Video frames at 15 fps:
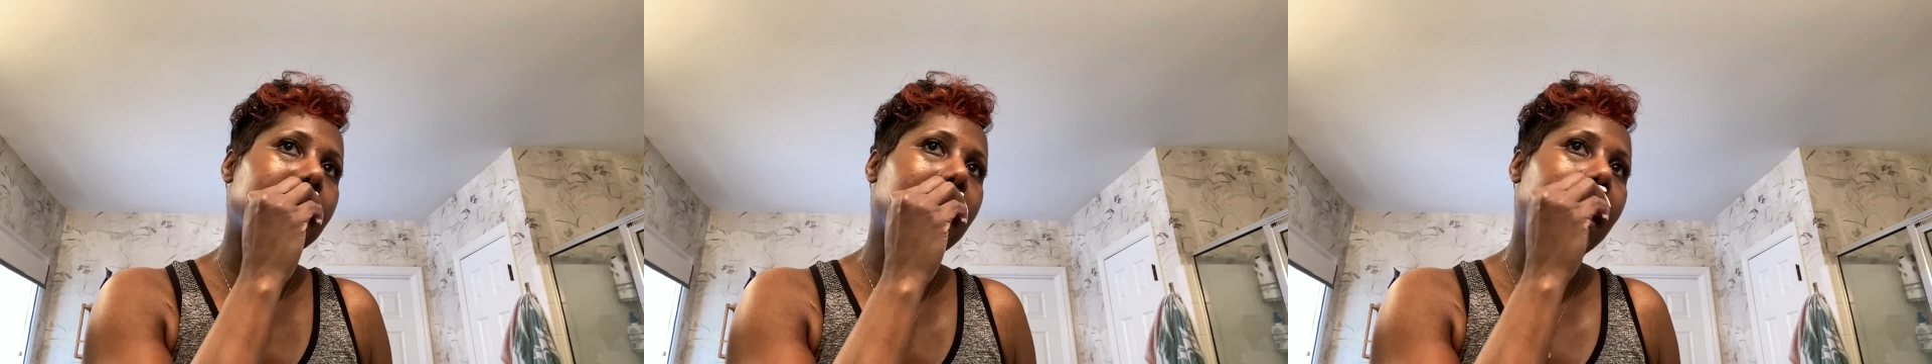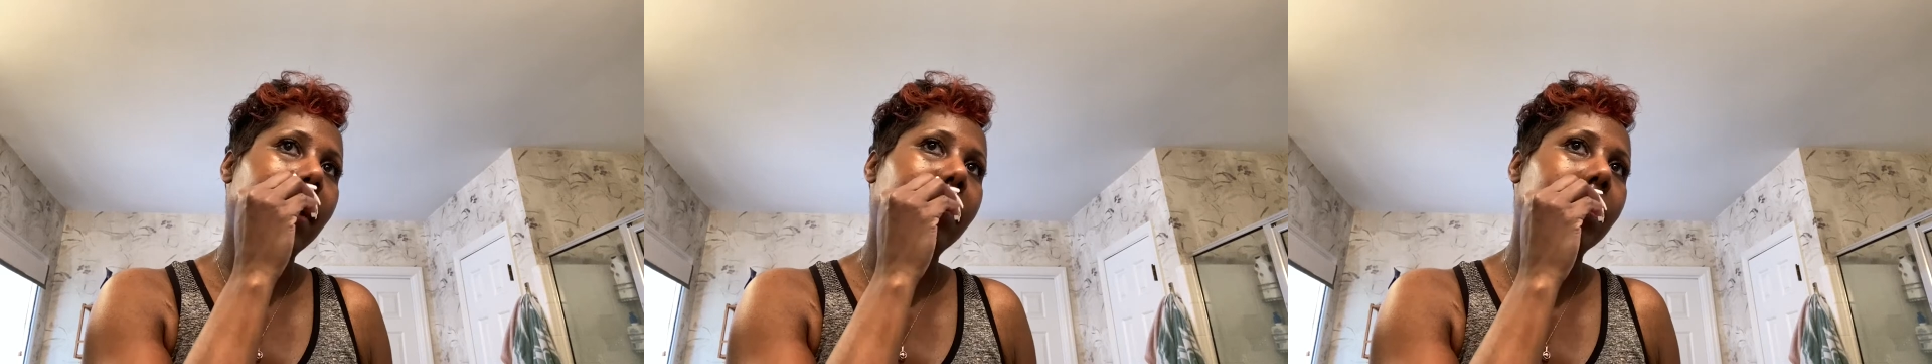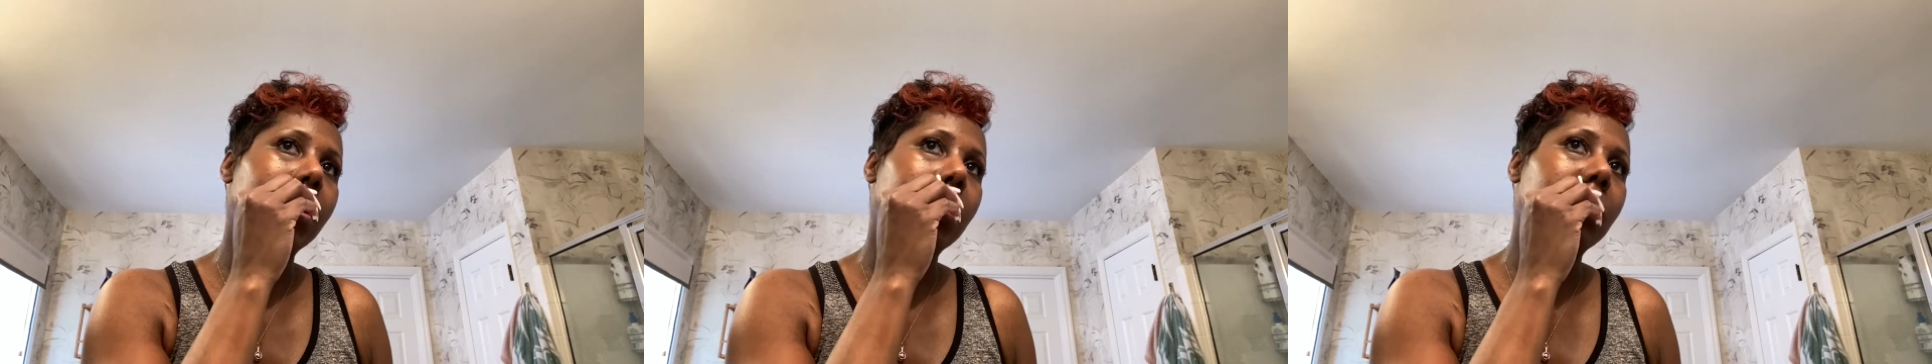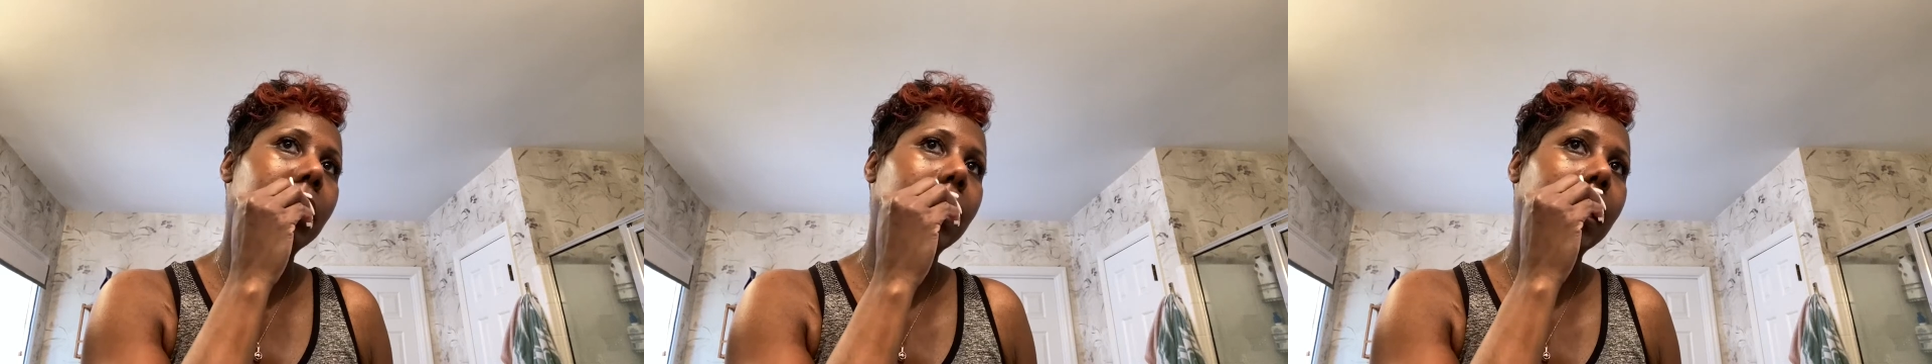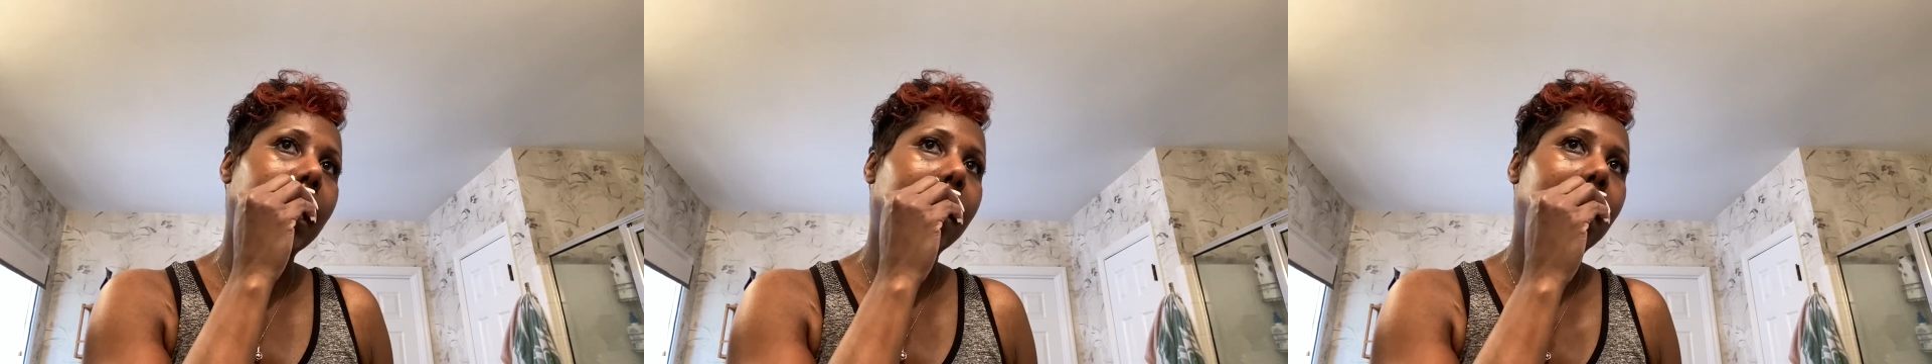I have a 2
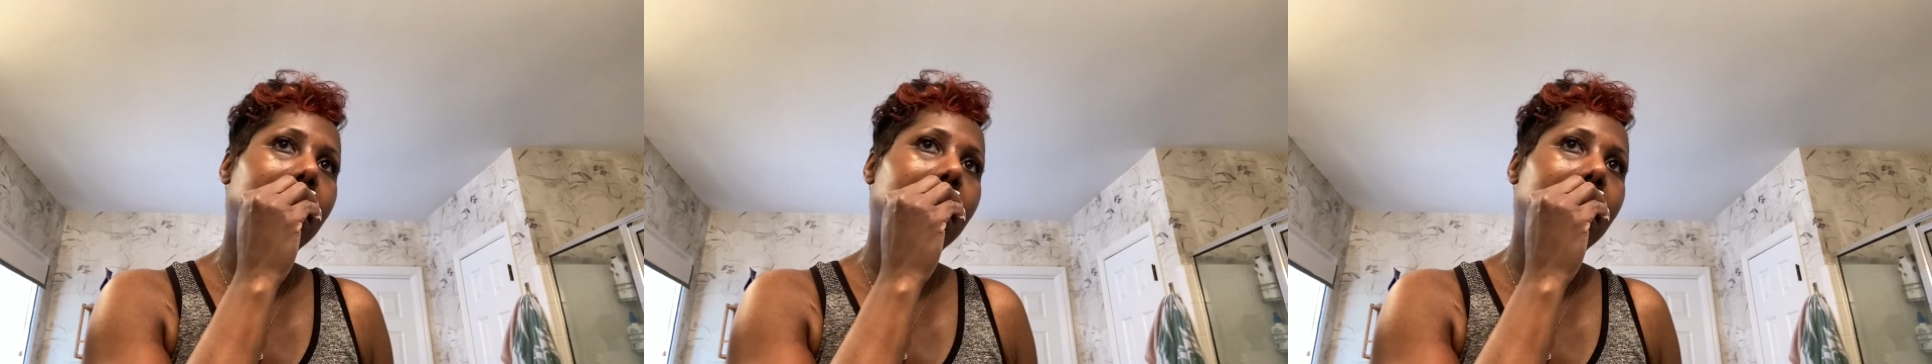o'clock